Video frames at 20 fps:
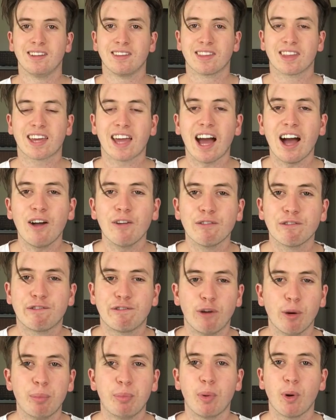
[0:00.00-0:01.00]
The Carlton
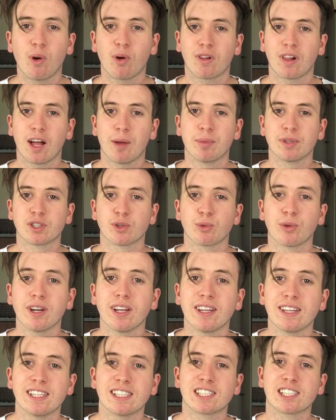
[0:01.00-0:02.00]
Football Club is a
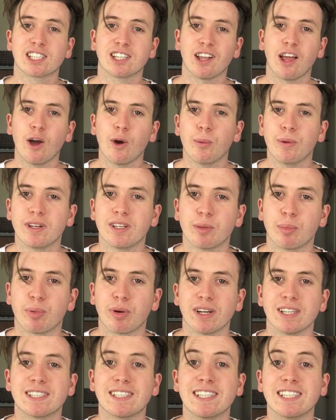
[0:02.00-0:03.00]
really slow and
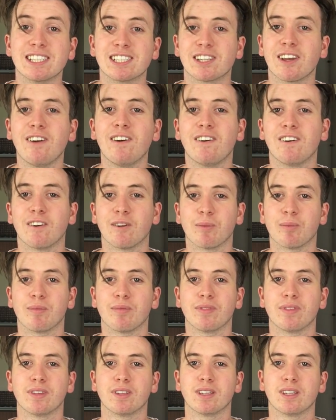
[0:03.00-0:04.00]
depressing song.
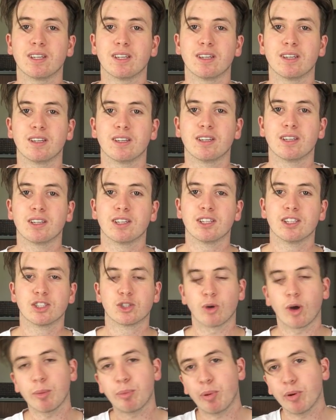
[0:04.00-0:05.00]

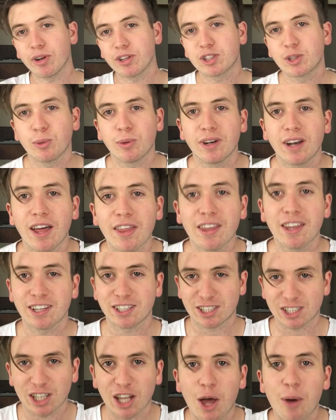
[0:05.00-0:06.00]
So I put it to another
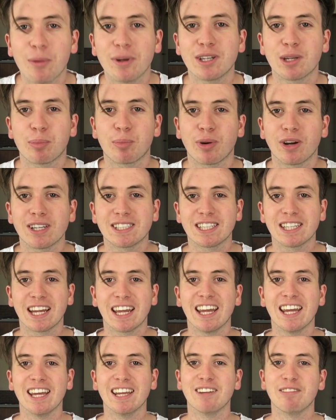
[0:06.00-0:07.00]
slow and depressing
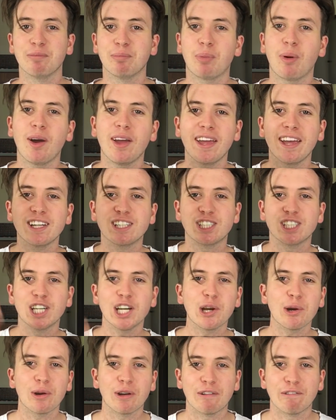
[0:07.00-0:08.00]
hit by Ed
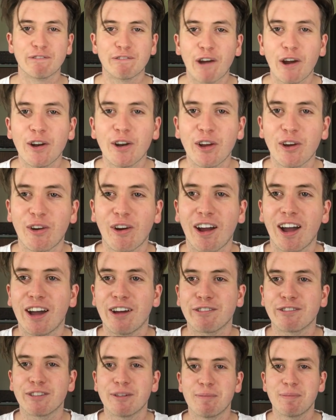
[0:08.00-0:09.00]
Sheeran, Photograph.